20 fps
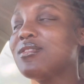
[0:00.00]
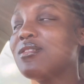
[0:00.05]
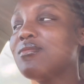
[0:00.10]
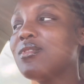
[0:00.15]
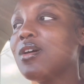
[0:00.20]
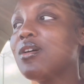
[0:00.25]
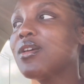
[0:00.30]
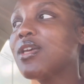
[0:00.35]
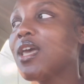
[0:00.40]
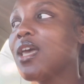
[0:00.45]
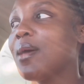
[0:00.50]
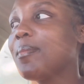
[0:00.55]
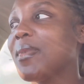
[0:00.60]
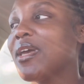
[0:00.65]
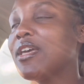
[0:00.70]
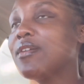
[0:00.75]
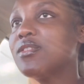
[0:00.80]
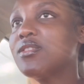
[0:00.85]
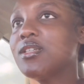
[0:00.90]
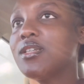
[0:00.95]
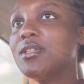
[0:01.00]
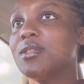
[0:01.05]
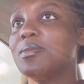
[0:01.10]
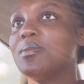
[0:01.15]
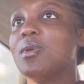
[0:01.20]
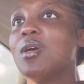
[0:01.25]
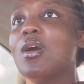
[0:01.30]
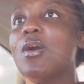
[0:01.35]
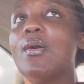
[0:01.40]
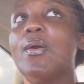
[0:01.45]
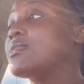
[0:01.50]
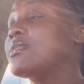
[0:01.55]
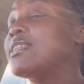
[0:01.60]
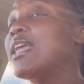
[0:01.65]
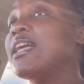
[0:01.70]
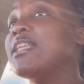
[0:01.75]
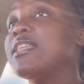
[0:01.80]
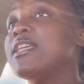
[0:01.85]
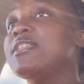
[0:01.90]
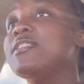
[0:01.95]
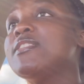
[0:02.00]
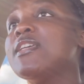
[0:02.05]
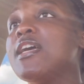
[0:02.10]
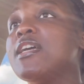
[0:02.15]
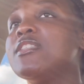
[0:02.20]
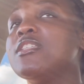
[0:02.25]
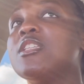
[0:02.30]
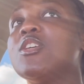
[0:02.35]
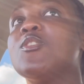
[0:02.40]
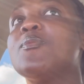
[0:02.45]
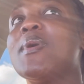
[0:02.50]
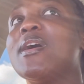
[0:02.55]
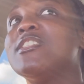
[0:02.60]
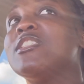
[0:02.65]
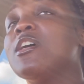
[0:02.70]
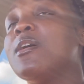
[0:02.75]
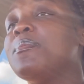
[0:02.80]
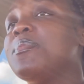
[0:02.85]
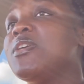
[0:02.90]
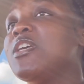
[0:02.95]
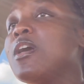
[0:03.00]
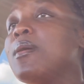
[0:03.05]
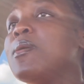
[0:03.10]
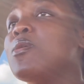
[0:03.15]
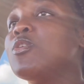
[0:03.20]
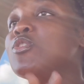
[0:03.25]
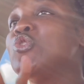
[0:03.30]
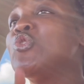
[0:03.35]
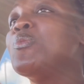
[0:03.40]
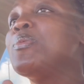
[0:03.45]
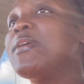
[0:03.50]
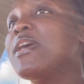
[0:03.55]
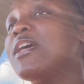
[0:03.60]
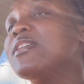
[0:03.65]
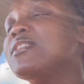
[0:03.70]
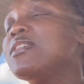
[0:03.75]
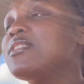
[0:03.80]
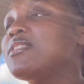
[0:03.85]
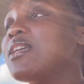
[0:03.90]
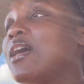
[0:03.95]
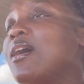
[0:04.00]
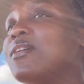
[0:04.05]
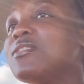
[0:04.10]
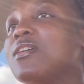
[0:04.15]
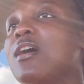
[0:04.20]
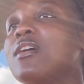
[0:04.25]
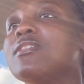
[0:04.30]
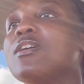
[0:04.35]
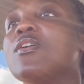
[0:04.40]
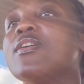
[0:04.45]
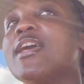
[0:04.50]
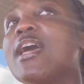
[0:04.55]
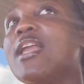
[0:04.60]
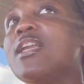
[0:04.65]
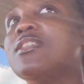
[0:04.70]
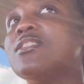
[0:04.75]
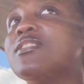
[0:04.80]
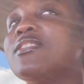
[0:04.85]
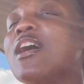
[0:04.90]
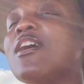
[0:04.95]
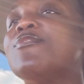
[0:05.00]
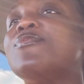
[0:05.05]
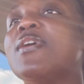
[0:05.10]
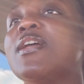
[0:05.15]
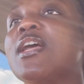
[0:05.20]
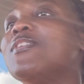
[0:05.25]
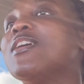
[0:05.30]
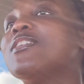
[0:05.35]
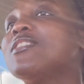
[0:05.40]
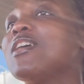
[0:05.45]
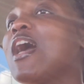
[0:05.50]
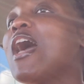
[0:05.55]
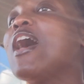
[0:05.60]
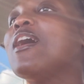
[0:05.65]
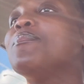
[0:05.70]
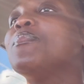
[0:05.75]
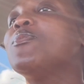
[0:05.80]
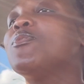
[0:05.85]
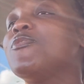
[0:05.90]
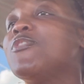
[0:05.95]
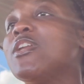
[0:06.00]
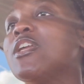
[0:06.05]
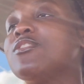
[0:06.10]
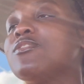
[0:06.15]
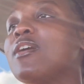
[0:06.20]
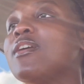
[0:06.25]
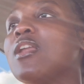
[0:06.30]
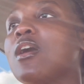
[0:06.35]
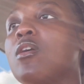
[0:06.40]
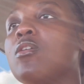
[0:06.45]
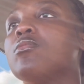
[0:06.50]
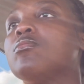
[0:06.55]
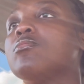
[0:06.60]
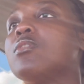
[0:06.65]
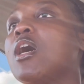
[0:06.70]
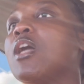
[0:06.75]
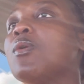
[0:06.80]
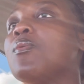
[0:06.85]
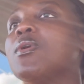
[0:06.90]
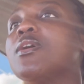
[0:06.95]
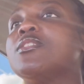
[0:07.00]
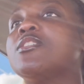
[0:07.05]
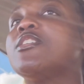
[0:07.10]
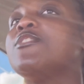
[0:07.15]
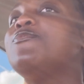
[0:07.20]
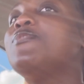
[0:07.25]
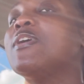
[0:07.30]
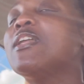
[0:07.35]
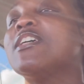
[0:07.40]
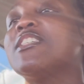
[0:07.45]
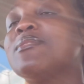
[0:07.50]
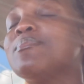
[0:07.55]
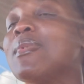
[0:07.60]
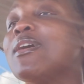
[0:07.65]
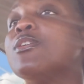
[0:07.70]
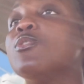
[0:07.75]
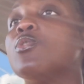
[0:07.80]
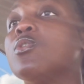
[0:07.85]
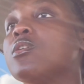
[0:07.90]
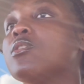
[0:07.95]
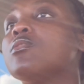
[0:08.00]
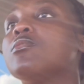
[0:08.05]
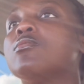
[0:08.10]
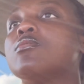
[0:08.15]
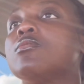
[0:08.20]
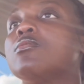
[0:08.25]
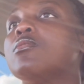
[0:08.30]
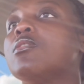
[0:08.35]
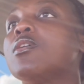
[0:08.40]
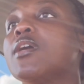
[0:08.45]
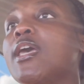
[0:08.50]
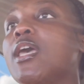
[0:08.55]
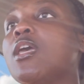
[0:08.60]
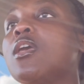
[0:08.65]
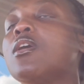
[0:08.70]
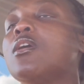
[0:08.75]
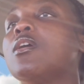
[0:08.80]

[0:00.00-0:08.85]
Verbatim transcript: So I'm like, okay, I'm gonna give it to him. That thing said delivered by 7 p.m. It was UPS this time, so I was like, okay, at least it's not FedEx. I have FedEx right now. I don't want to see FedEx in my door. Okay.